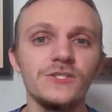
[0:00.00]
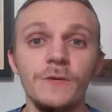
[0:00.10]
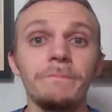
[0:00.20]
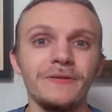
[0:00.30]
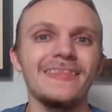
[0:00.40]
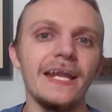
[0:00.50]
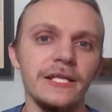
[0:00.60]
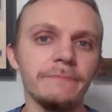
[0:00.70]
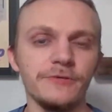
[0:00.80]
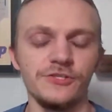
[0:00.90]
To put that
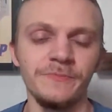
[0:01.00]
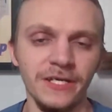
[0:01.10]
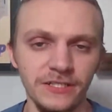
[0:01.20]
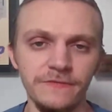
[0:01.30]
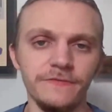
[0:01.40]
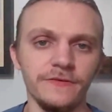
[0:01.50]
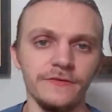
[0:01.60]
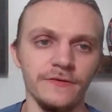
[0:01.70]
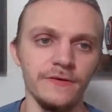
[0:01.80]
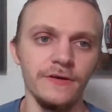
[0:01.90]
in perspective
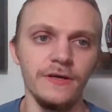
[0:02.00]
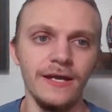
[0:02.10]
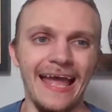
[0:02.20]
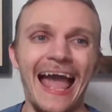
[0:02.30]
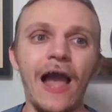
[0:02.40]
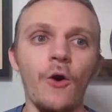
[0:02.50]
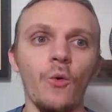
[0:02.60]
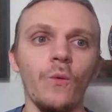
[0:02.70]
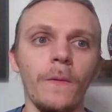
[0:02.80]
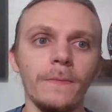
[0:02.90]
for
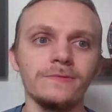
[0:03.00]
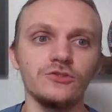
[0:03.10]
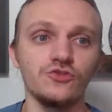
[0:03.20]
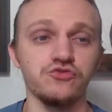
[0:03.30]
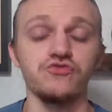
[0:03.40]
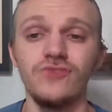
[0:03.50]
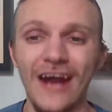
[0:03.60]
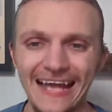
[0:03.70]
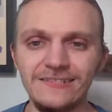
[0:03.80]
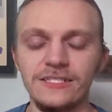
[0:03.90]
how
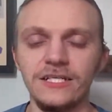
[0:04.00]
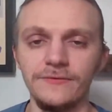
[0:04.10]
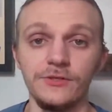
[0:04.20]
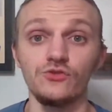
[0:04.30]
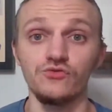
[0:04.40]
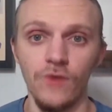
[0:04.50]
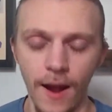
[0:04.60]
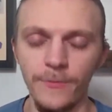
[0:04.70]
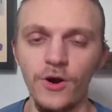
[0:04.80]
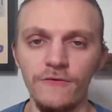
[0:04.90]
drastic of a
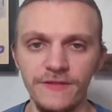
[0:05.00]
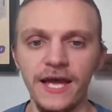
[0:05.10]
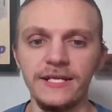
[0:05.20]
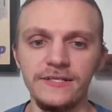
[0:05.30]
drop off that